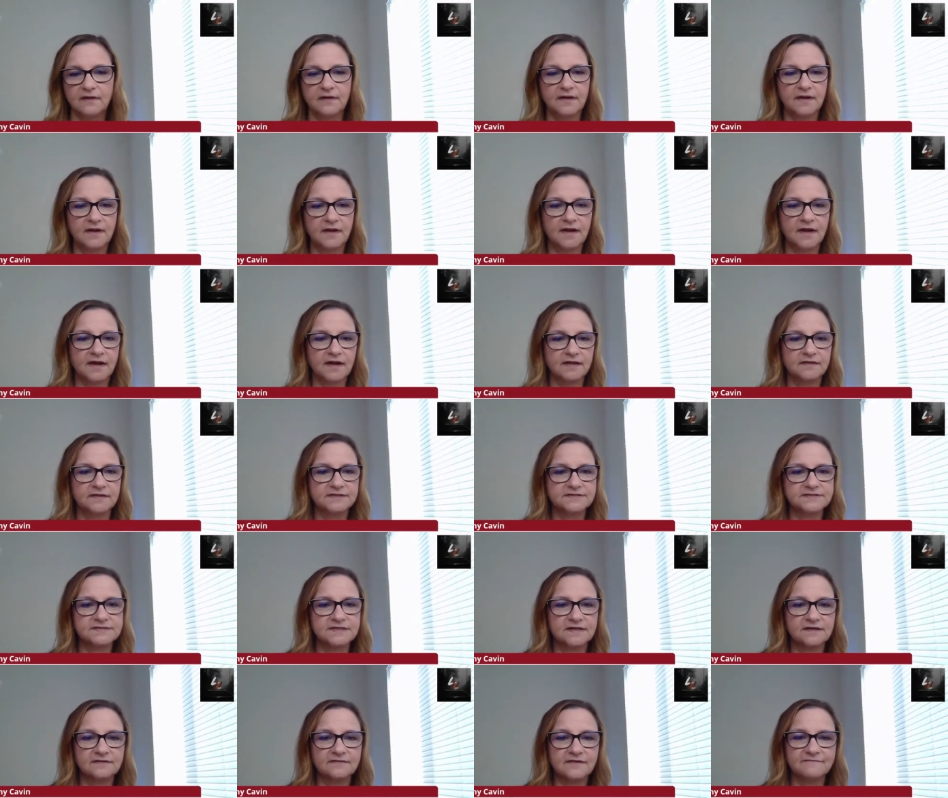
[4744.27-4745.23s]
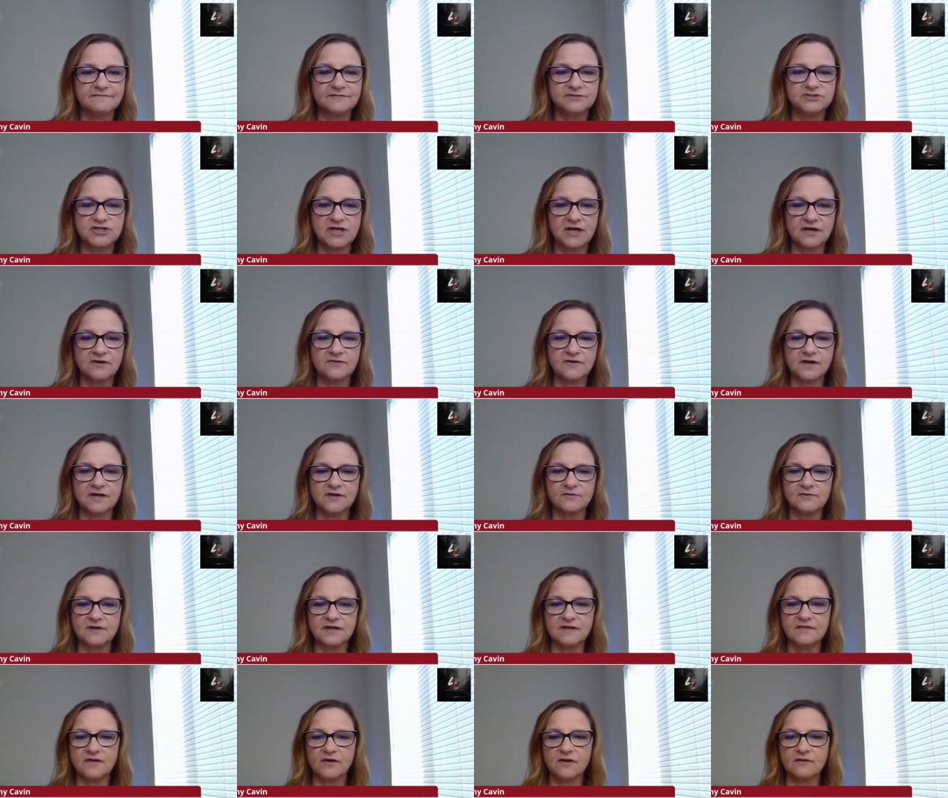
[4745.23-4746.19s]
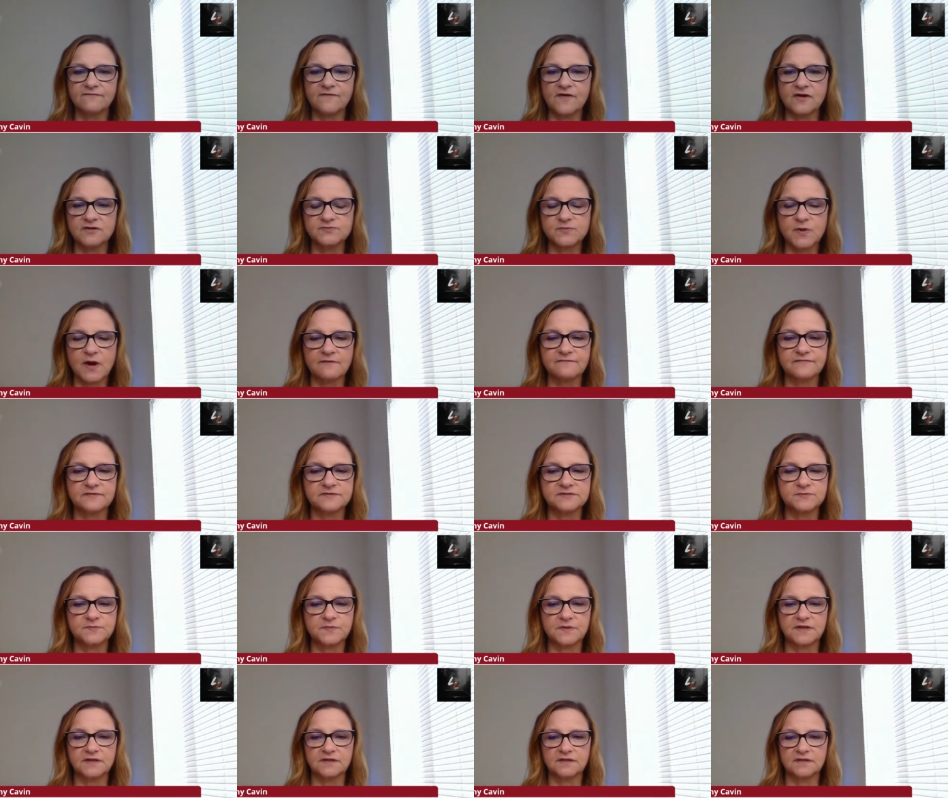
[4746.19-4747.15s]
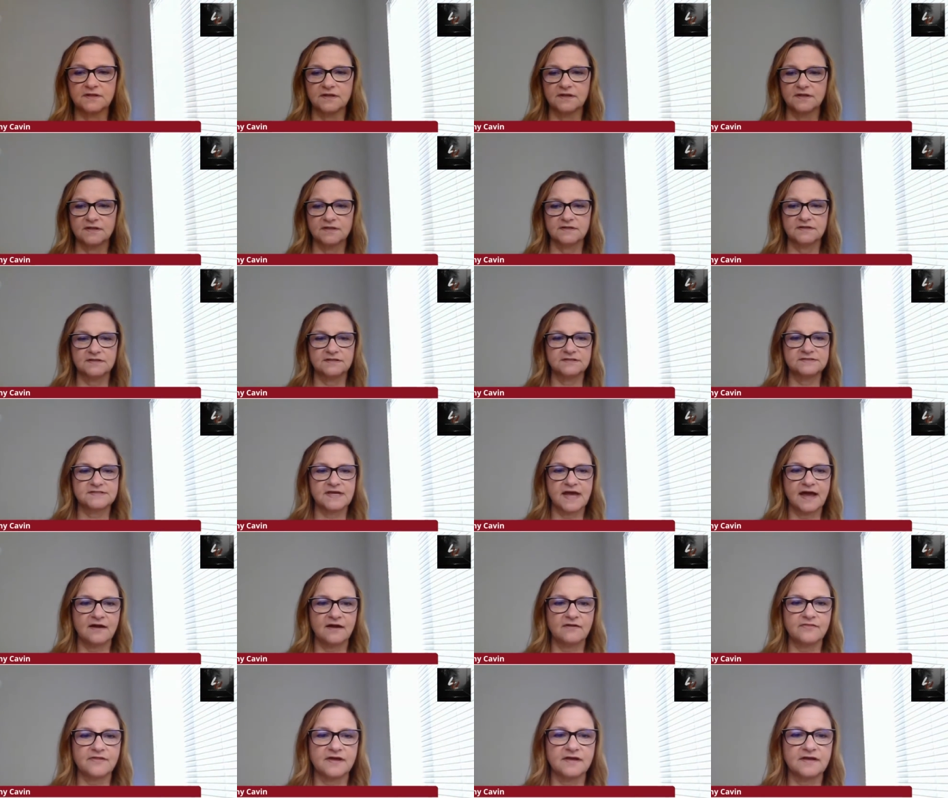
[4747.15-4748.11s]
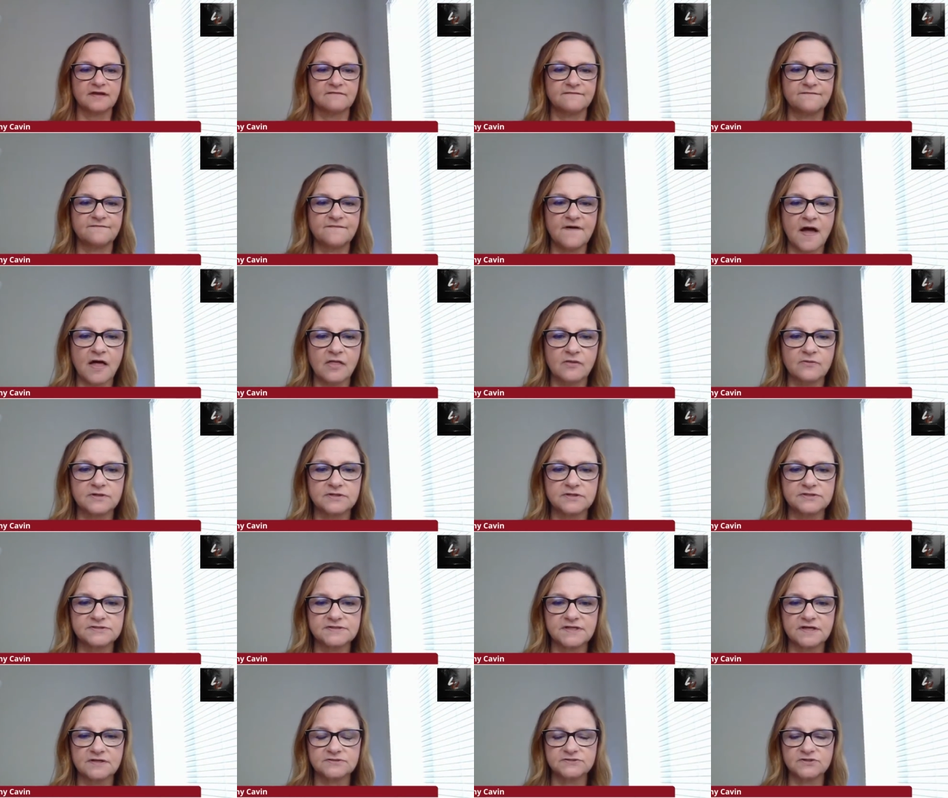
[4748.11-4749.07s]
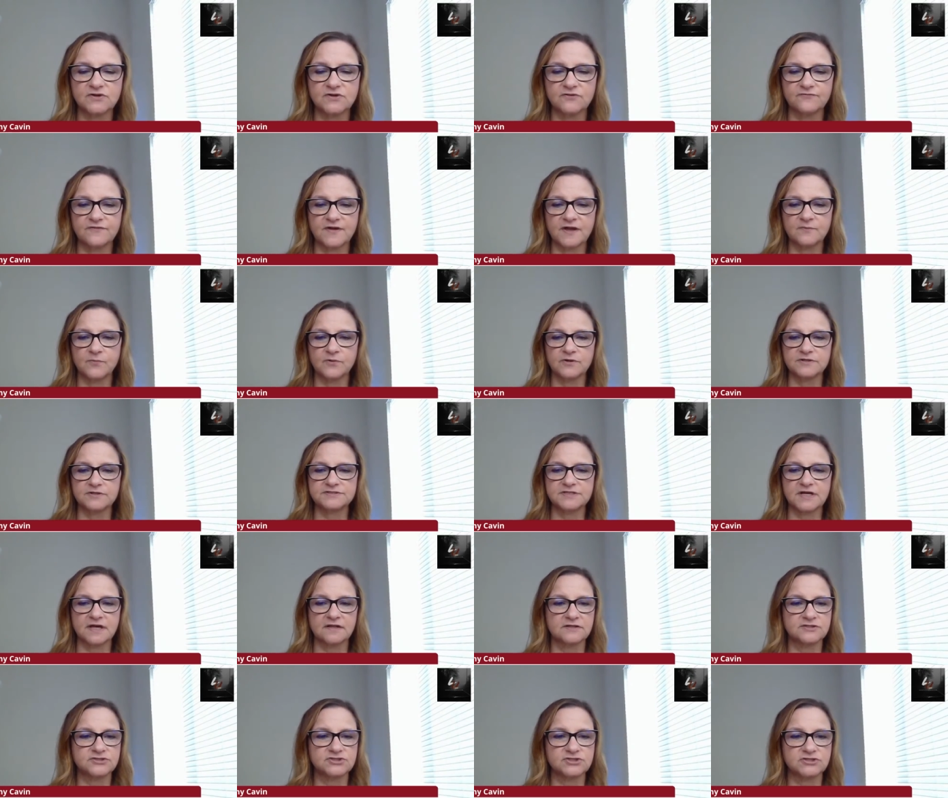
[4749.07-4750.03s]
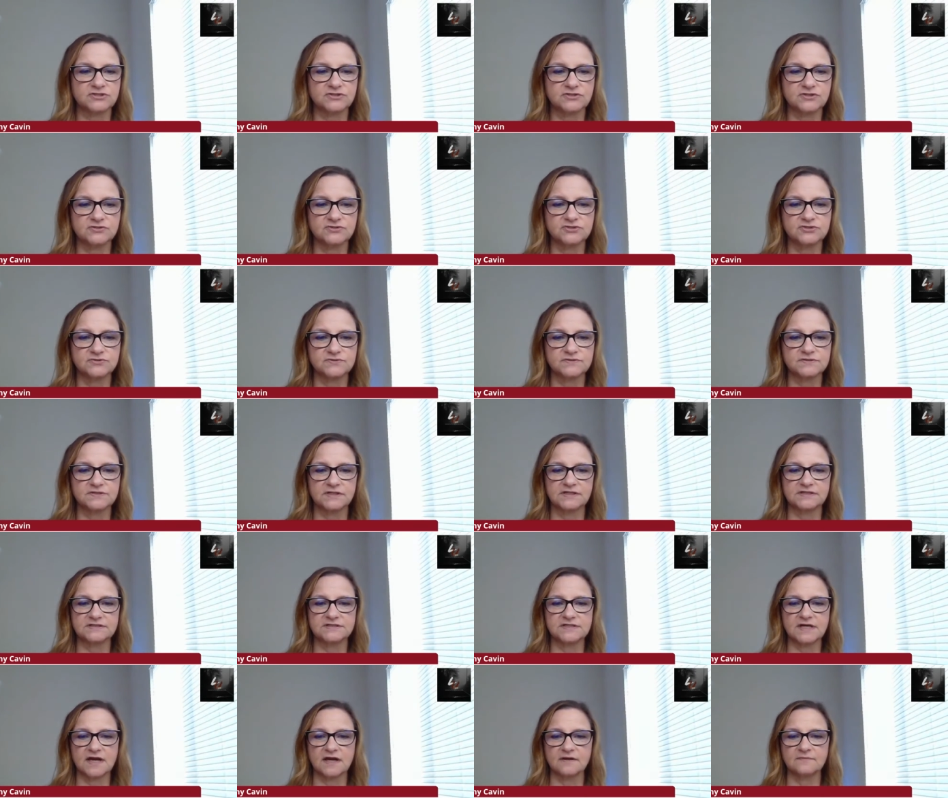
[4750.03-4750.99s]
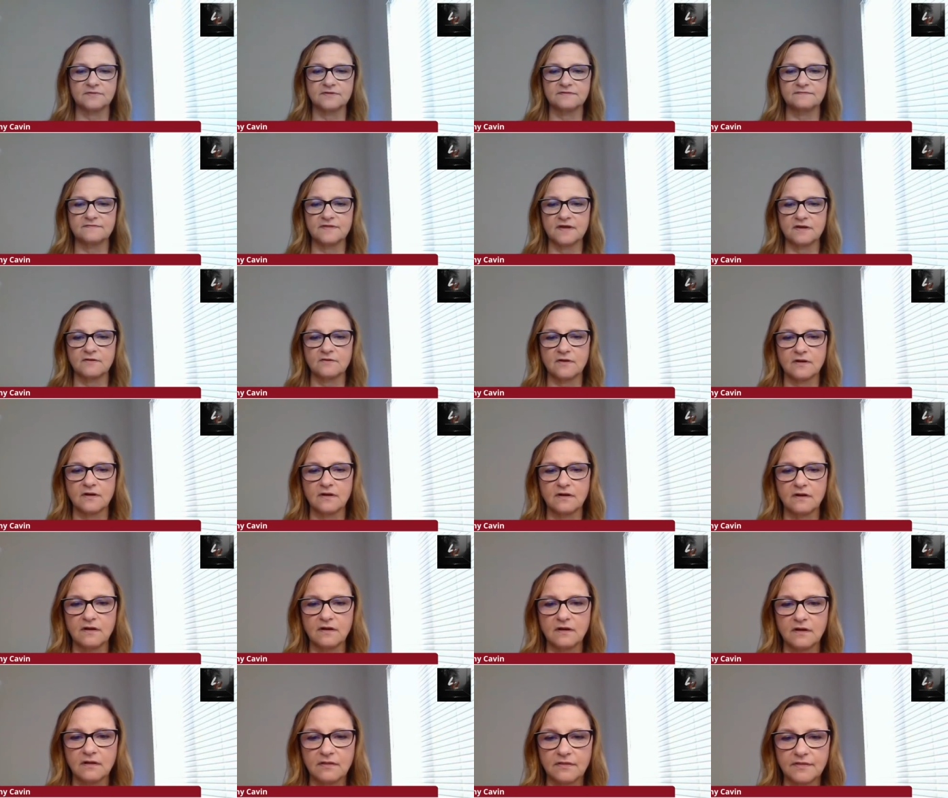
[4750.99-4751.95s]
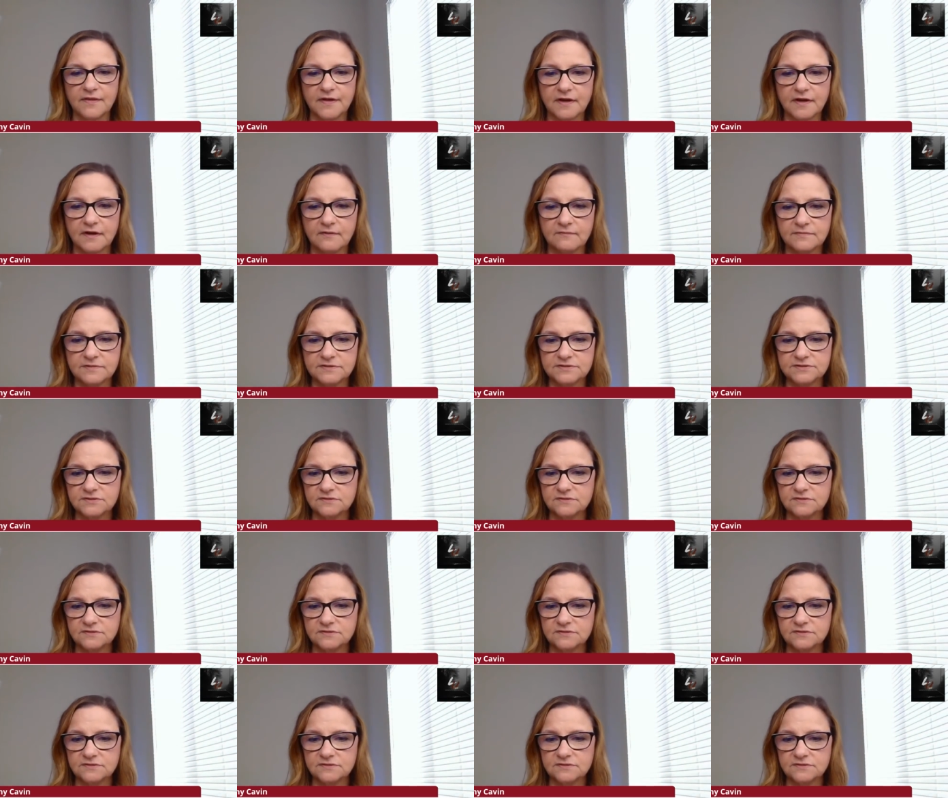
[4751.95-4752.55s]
And let's see. Love channel, I agree there are false prophets, but is how they get followers. They are so fake. Poor Tylee, she knew she was going to die. I believe they were all there.